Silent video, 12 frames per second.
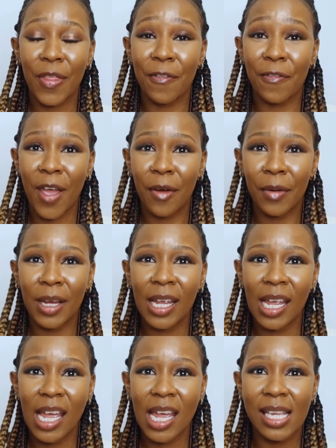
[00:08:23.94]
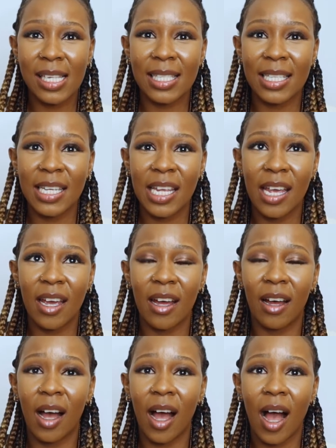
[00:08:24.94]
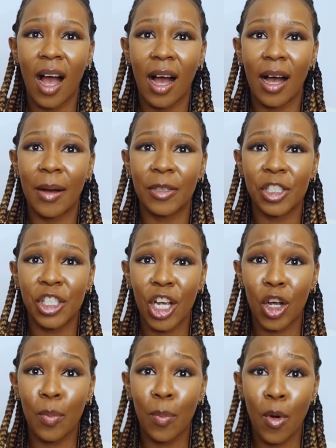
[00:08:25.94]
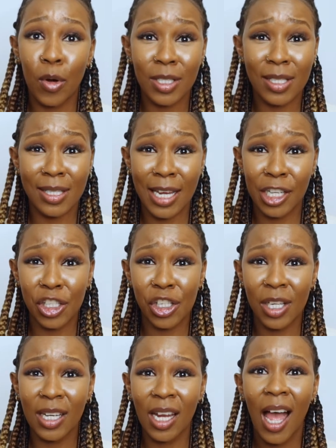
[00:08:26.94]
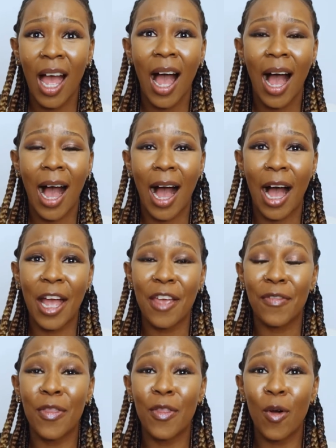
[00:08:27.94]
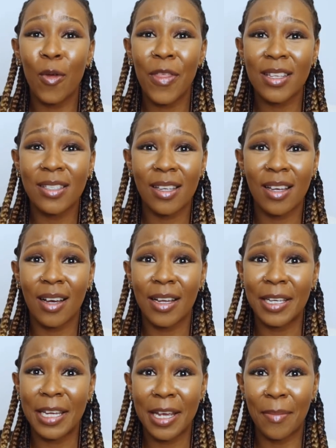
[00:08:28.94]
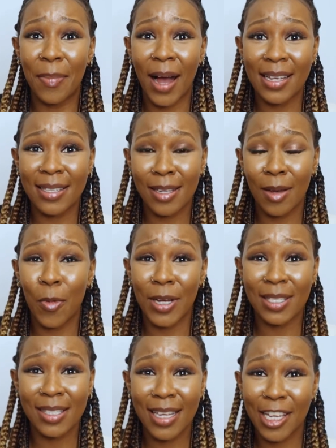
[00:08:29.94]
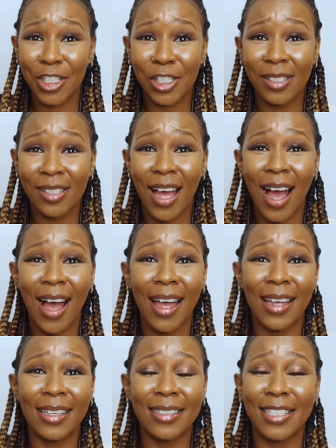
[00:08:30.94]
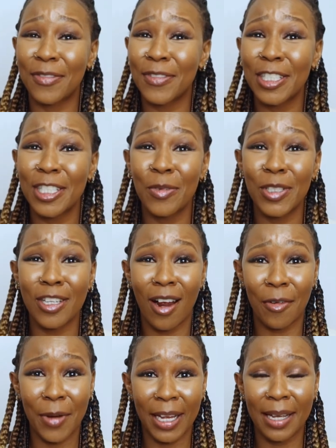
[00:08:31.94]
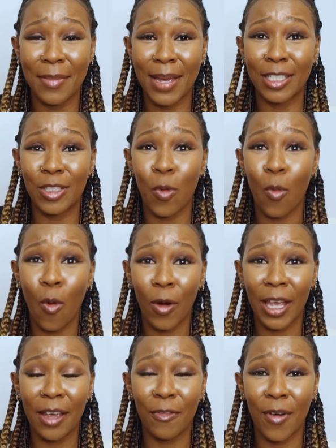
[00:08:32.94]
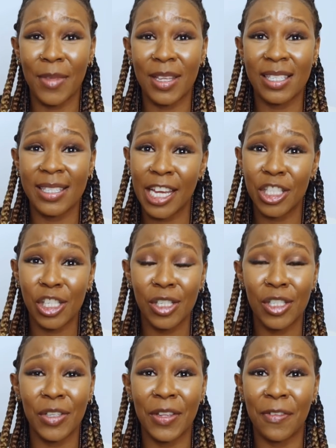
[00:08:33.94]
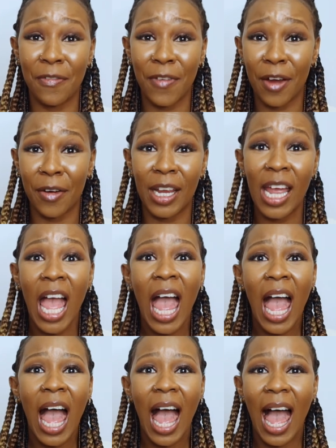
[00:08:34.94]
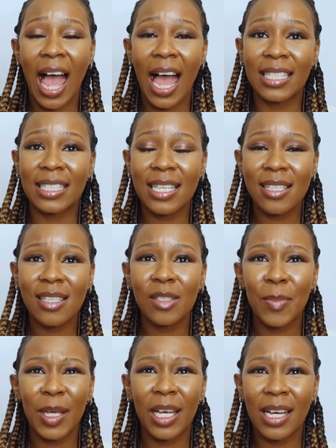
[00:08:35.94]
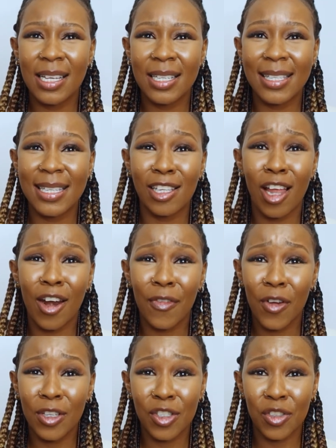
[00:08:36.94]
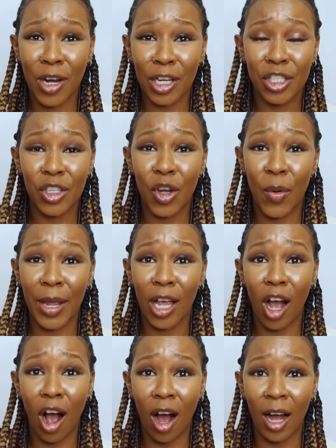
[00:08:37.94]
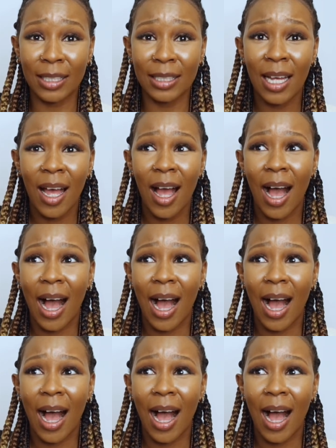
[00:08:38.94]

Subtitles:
The ferry is near Shekou Port Station. Even though there's a nearby subway station, I definitely would not recommend walking from the station to the ferry. And this is because there's a lot of construction going on